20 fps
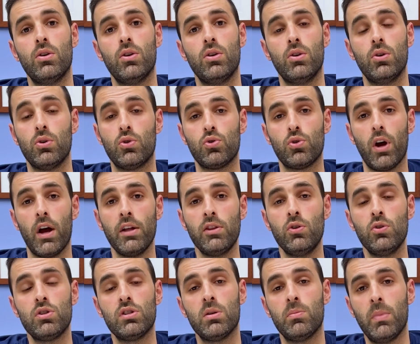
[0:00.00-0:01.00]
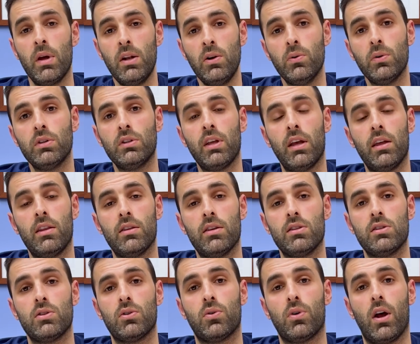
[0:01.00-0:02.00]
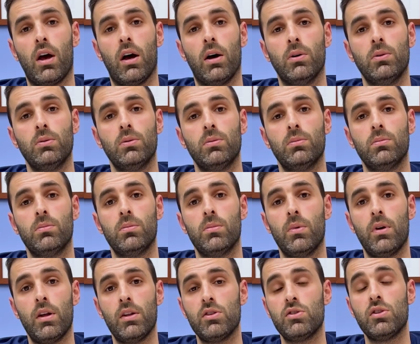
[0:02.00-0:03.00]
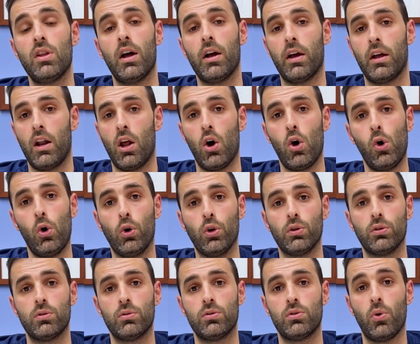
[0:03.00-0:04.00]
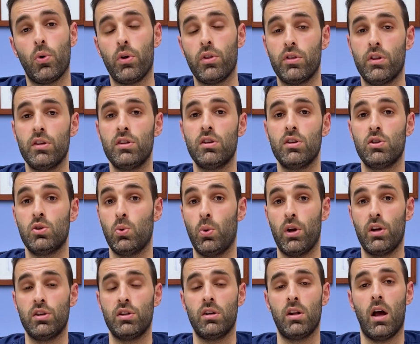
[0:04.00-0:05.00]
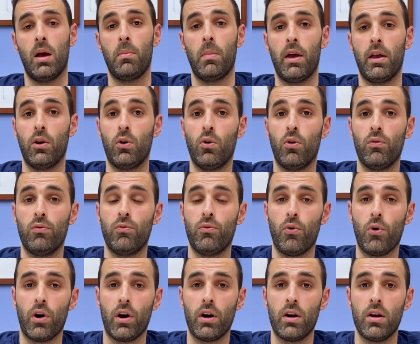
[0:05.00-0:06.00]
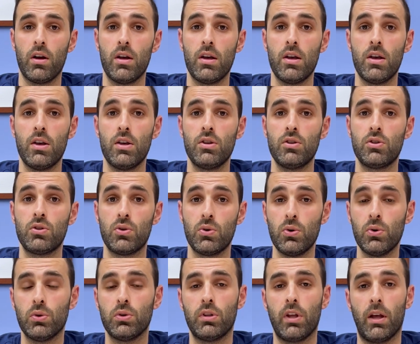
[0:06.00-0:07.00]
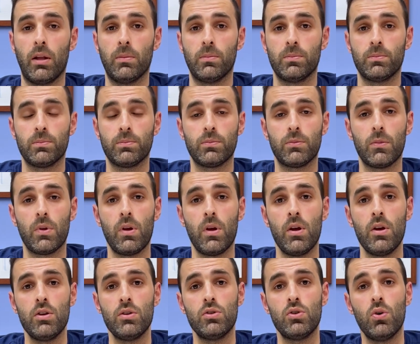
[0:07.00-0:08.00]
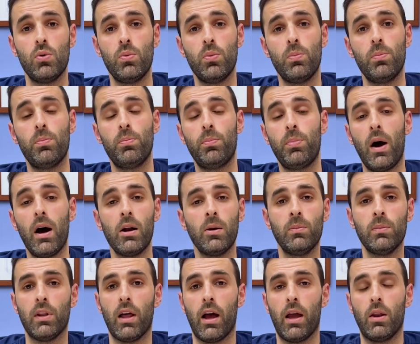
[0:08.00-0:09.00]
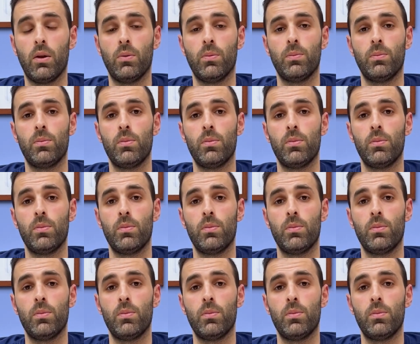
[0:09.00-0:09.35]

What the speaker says: you try to cement retain this crown, it's not going to hold. So in this situation, I might go for screw retain. So bottom line,